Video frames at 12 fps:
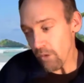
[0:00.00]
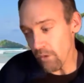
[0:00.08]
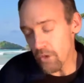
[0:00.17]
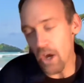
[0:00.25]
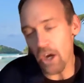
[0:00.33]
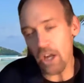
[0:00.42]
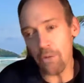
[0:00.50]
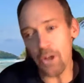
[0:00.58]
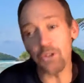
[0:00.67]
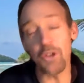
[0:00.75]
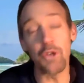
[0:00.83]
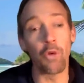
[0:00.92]

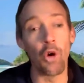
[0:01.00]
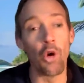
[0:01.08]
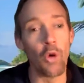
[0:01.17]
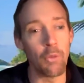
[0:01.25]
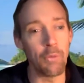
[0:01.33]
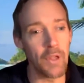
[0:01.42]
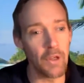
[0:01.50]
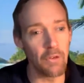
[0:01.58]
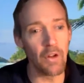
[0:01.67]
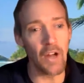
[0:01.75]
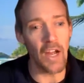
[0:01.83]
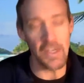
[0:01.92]
documentary Roll With Me, you
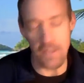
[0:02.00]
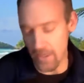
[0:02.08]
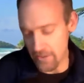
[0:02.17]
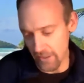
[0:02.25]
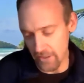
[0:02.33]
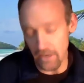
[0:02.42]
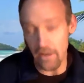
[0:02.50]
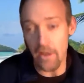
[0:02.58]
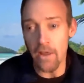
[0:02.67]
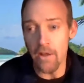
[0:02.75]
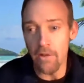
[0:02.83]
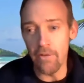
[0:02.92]
realize this. It's
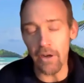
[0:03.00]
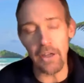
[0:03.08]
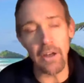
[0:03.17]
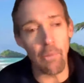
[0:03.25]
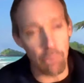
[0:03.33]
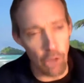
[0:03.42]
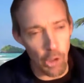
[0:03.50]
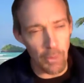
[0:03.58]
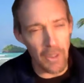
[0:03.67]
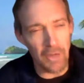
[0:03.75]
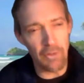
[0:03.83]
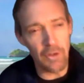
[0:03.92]
very
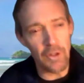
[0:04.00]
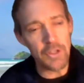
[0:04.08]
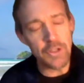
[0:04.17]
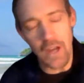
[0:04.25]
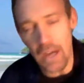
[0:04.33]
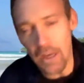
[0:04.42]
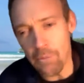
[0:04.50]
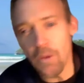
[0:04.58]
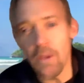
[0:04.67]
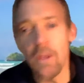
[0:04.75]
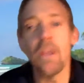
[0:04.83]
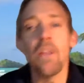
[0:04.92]
appropriate for this time.
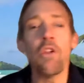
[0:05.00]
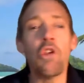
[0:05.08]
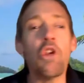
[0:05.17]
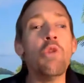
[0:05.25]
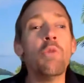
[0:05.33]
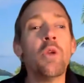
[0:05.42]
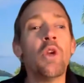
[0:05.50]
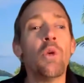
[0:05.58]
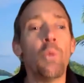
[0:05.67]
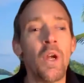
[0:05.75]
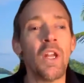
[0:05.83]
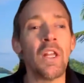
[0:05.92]
The human
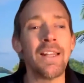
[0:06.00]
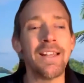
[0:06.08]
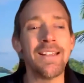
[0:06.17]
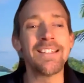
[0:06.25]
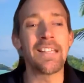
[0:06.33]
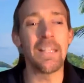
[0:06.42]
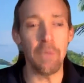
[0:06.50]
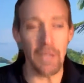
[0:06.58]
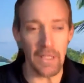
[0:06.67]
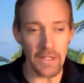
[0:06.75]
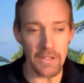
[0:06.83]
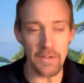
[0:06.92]
will is
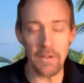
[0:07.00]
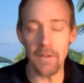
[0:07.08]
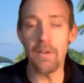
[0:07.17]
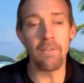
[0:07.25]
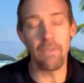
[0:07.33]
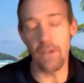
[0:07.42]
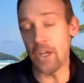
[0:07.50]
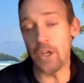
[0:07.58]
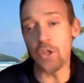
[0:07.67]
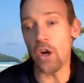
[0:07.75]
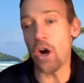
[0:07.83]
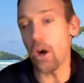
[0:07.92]
limitless. If you need
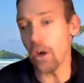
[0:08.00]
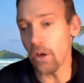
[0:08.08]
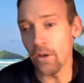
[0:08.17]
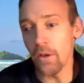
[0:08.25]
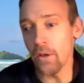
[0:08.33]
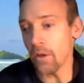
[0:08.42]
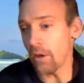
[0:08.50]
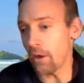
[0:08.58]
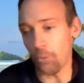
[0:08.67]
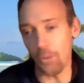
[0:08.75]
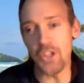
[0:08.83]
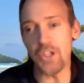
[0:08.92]
to talk,
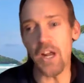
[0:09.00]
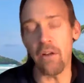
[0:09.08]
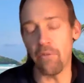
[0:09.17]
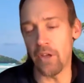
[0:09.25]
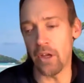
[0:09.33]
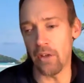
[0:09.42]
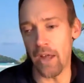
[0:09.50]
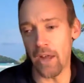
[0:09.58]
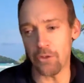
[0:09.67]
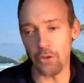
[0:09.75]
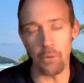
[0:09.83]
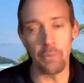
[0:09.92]
reach out to your
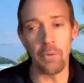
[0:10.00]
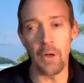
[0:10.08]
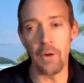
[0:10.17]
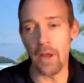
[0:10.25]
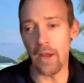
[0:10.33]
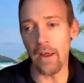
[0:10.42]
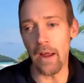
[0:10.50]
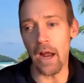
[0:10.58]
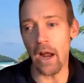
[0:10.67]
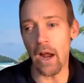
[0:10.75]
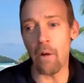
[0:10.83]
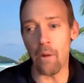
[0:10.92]
classroom. Okay,
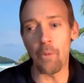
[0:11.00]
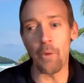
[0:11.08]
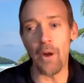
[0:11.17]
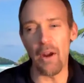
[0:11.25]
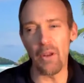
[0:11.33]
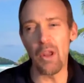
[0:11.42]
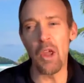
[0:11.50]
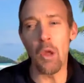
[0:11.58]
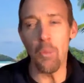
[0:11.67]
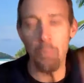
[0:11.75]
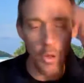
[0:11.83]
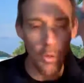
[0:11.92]
I'm around.
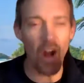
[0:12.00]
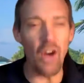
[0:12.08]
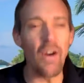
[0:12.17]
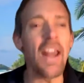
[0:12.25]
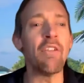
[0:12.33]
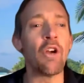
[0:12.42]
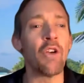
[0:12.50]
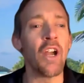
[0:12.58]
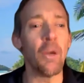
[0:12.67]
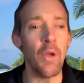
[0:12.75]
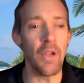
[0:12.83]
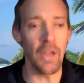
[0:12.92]
Be well and have a
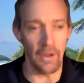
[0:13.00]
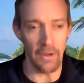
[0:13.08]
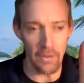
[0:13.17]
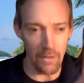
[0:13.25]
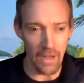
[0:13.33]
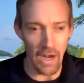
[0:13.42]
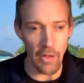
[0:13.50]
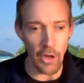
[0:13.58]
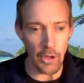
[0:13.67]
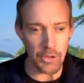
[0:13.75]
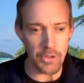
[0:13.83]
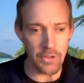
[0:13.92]
great weekend.
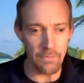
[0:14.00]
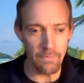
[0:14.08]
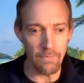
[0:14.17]
Adios.